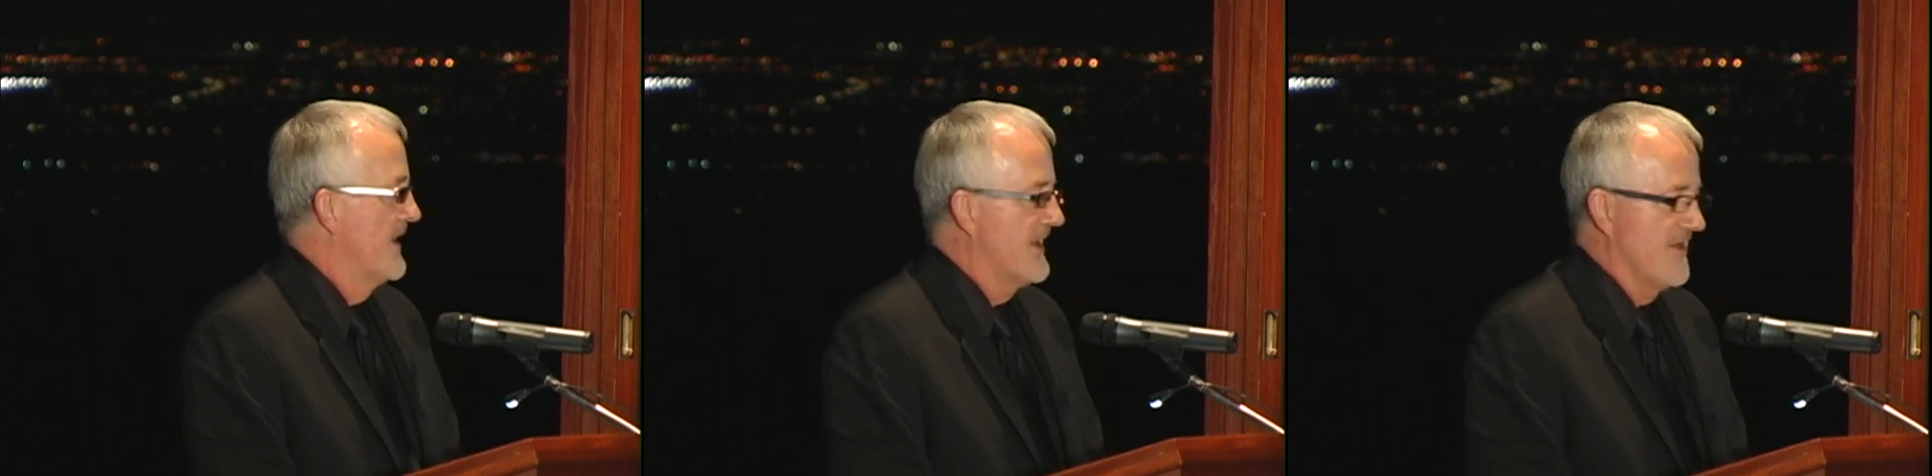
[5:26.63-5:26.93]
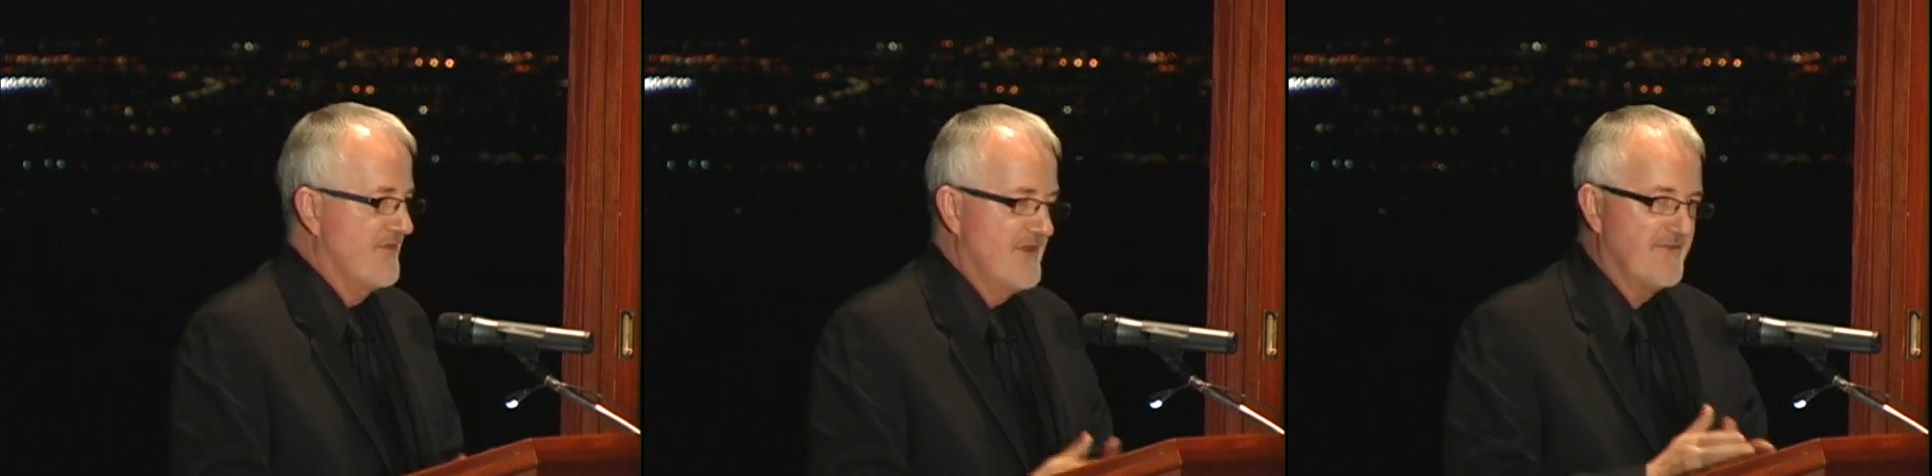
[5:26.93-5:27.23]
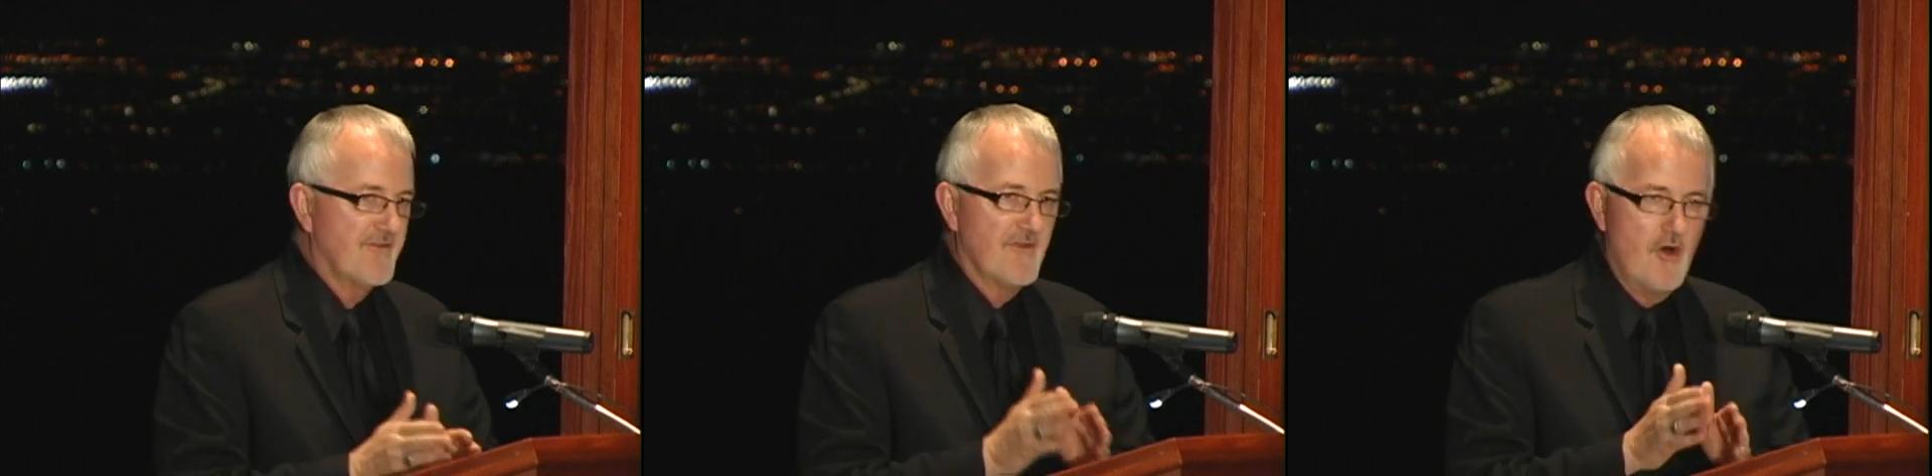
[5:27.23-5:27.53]
Again,
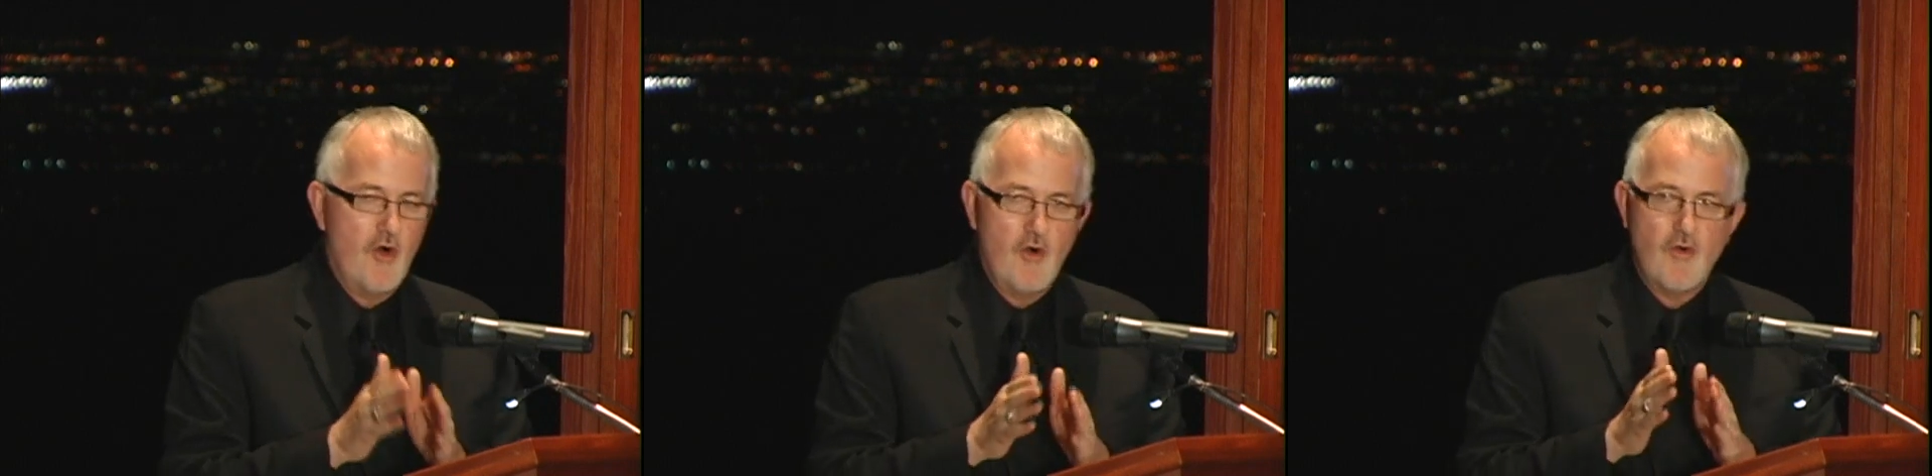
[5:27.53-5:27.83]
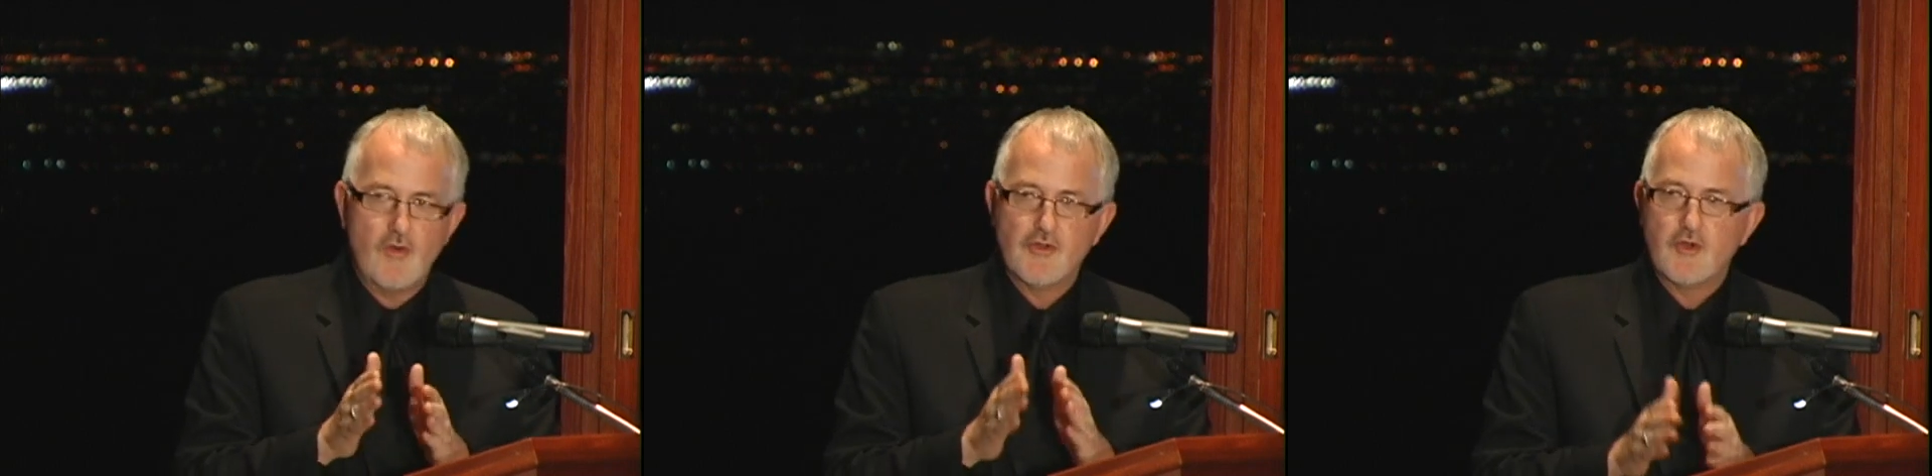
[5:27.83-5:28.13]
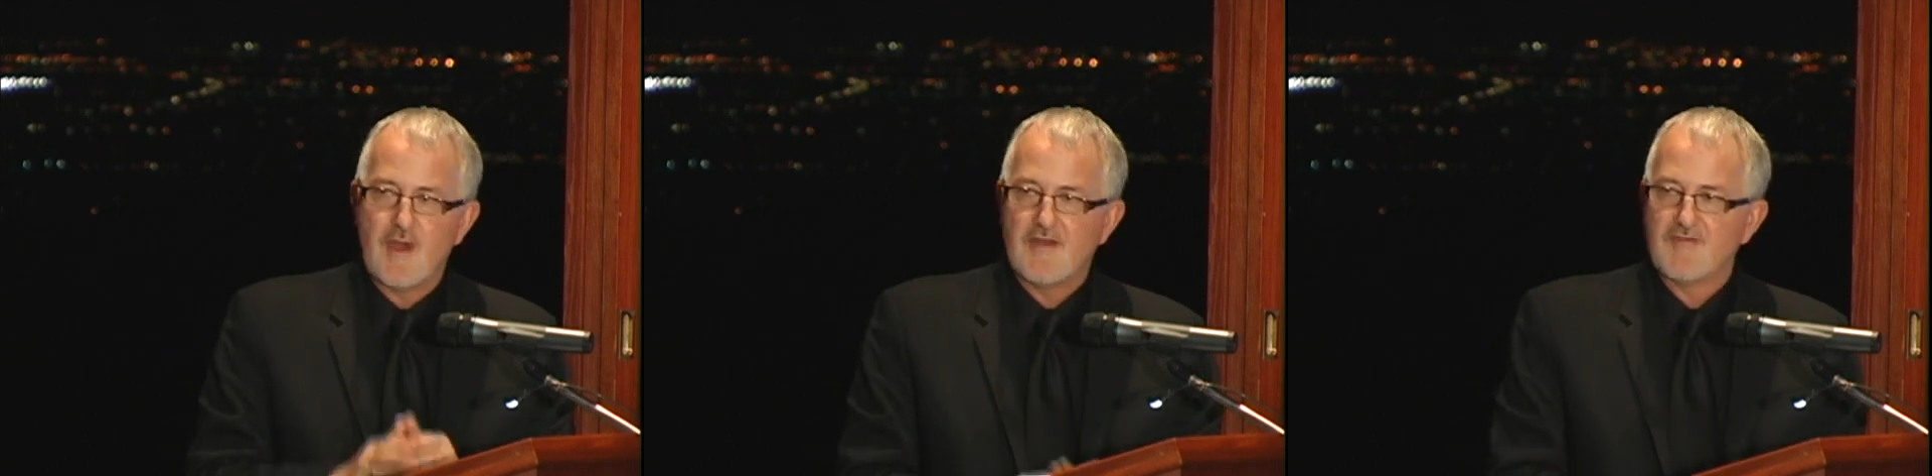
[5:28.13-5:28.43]
this is a whole
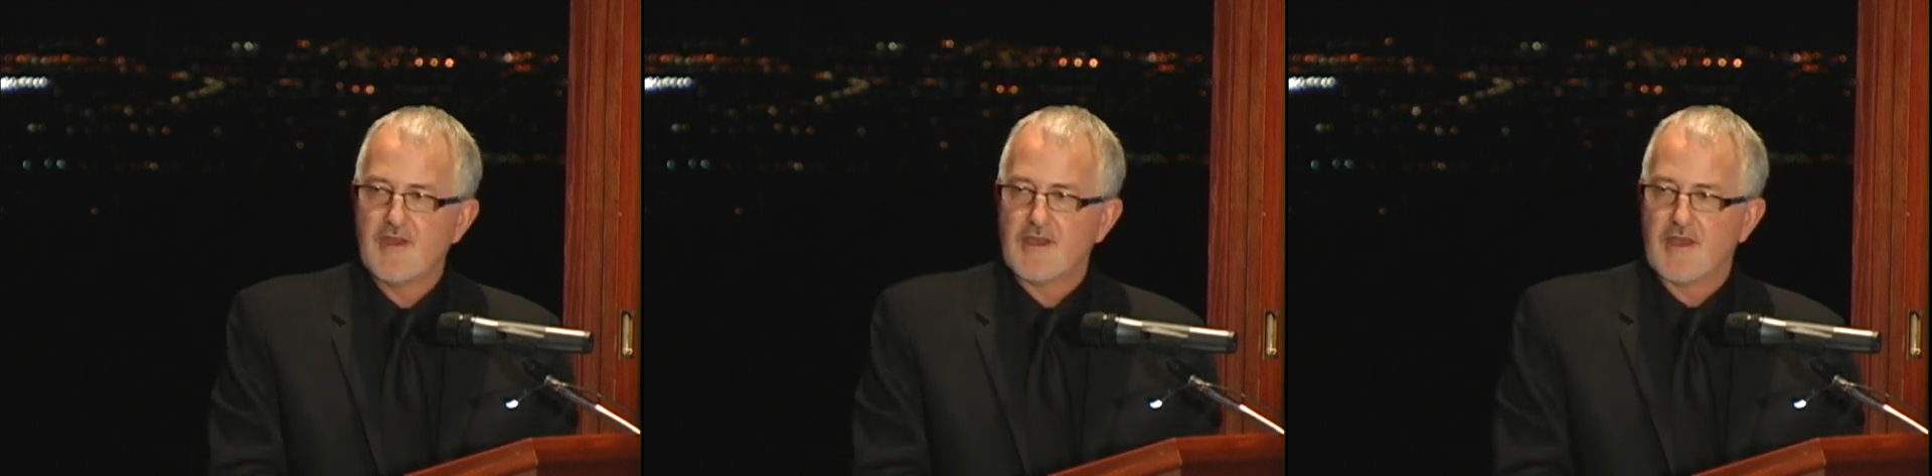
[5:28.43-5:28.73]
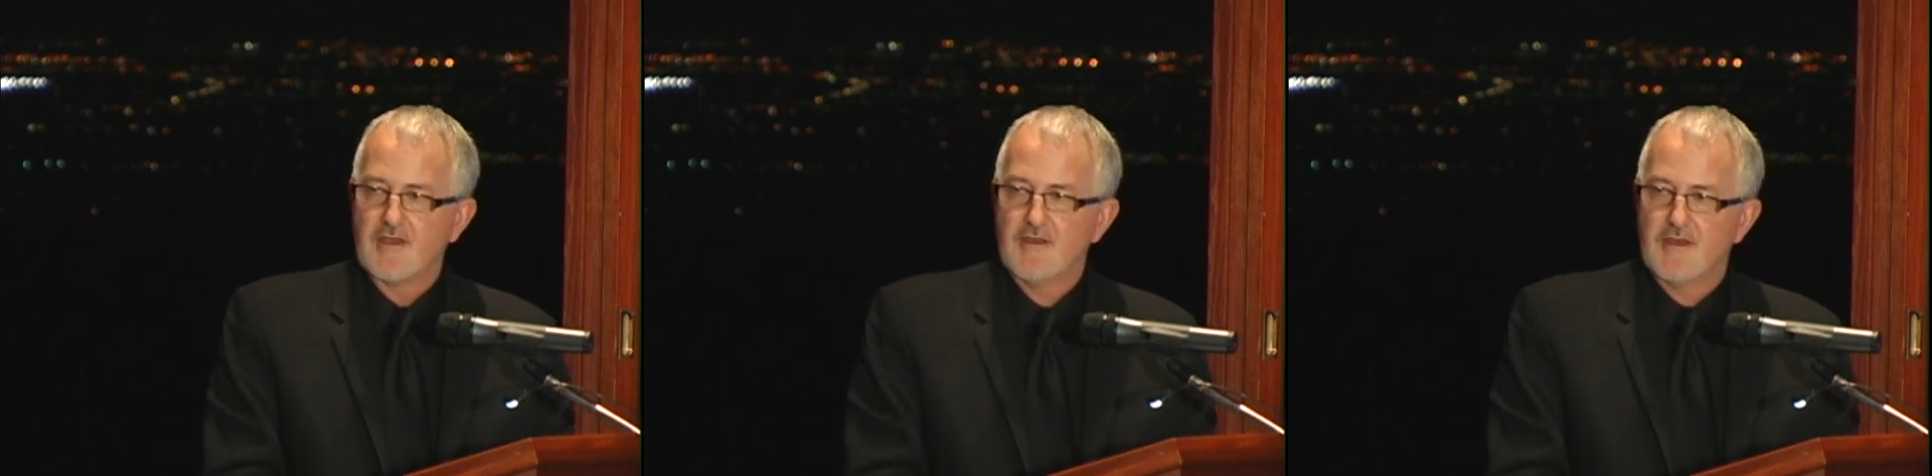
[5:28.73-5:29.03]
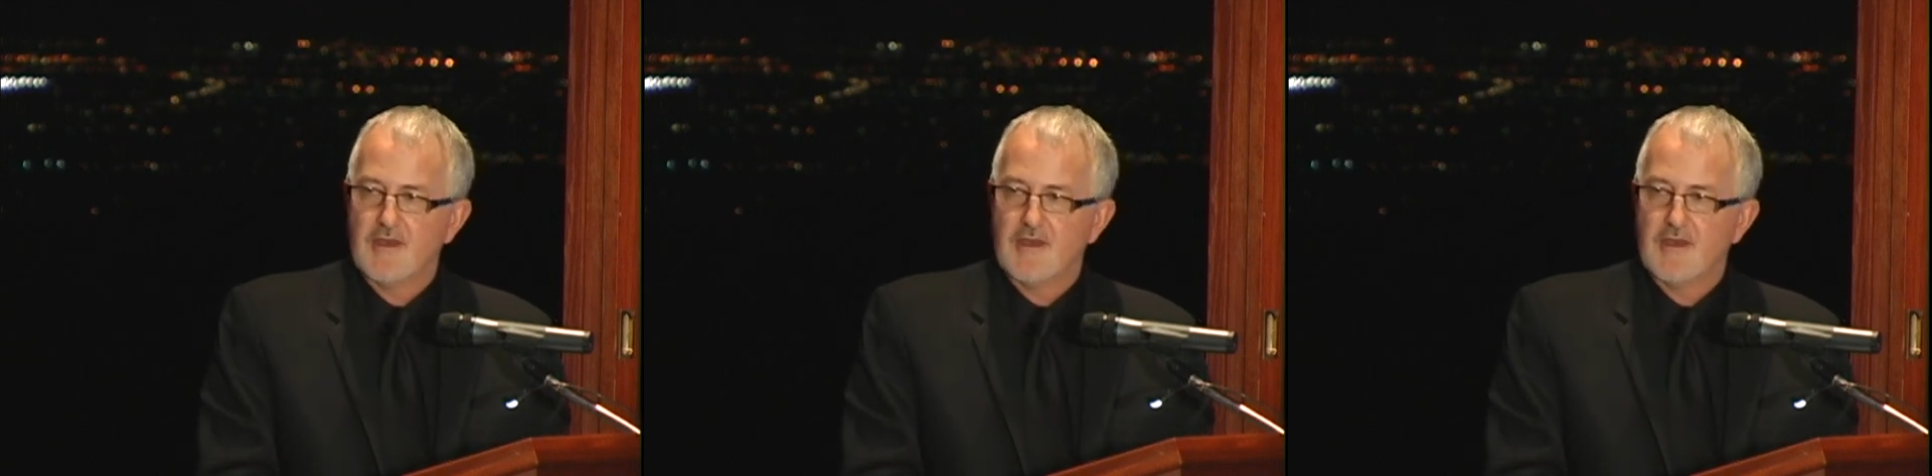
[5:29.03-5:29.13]
new way of thinking.